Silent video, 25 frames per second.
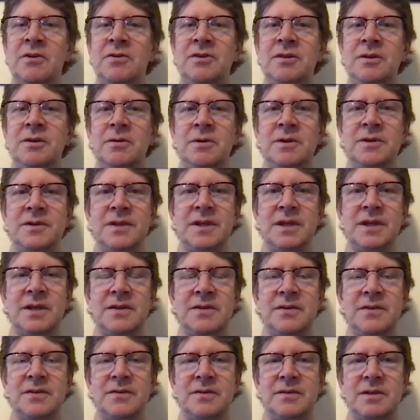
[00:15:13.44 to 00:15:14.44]
I want to do
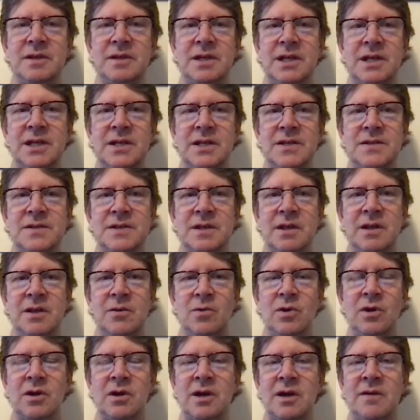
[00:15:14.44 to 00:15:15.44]
is
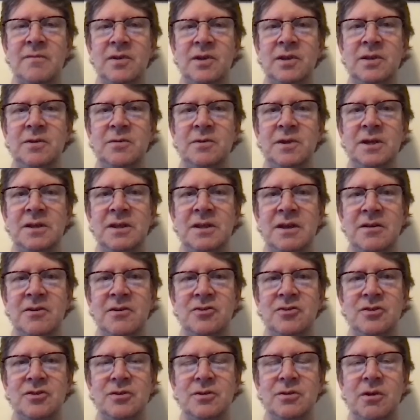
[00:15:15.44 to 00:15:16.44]
you were kind of alluding
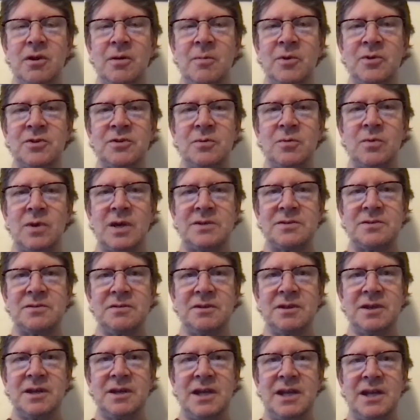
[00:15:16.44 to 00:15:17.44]
there to almost a
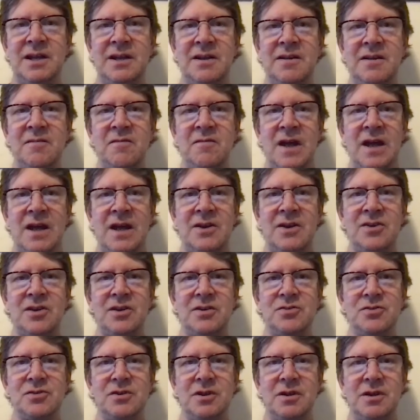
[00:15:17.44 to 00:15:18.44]
Western Canadian
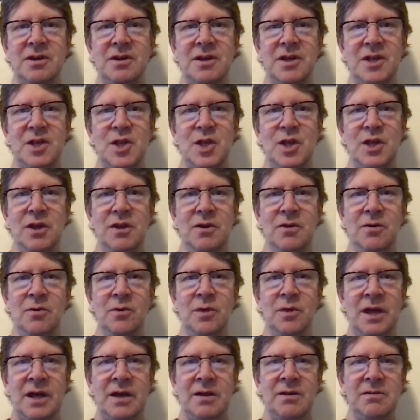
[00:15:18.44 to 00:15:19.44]
advantage.
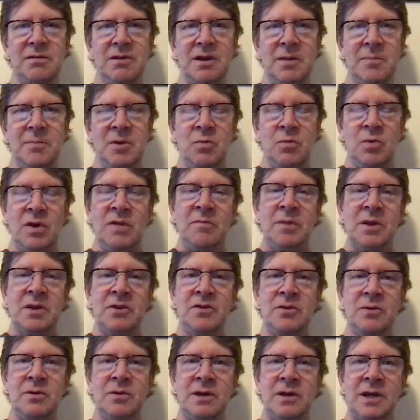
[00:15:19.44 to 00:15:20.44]
We've
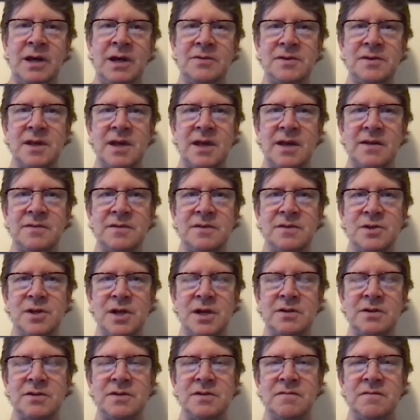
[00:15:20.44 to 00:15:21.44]
been doing acid gas
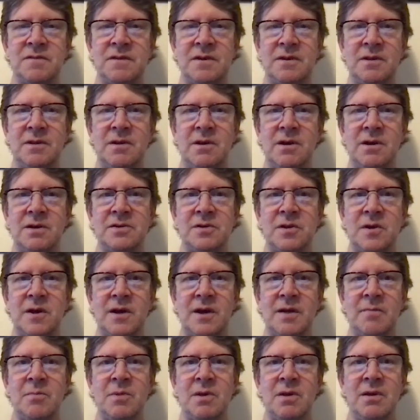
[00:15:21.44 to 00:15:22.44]
injection for a long
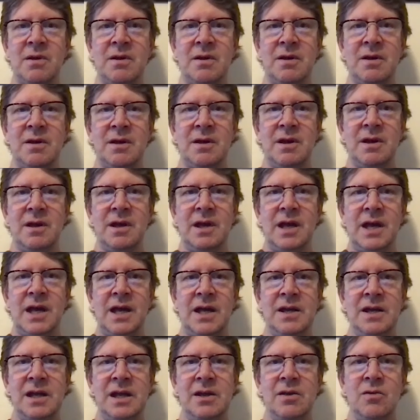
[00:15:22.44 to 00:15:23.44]
time
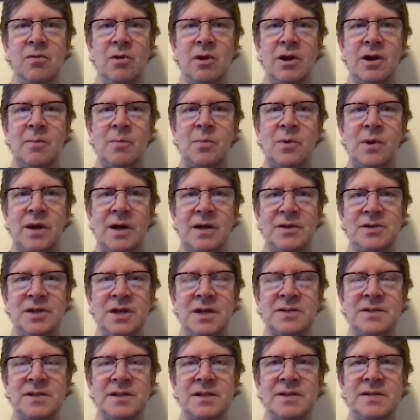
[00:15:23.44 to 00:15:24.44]
and EOR
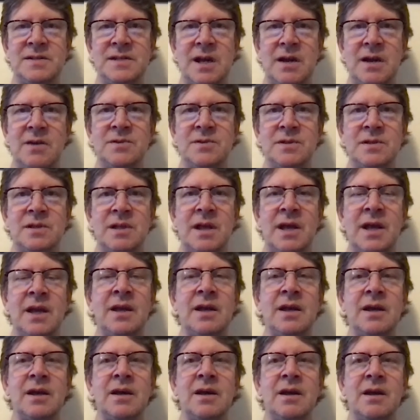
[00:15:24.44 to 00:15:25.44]
projects, and it sounds
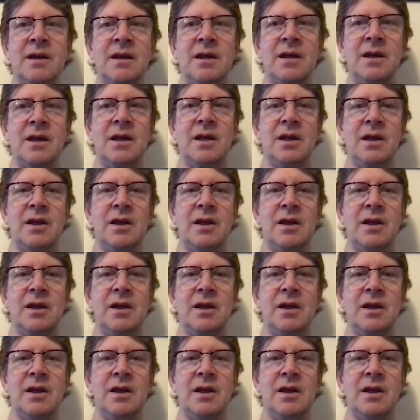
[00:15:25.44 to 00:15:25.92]
like,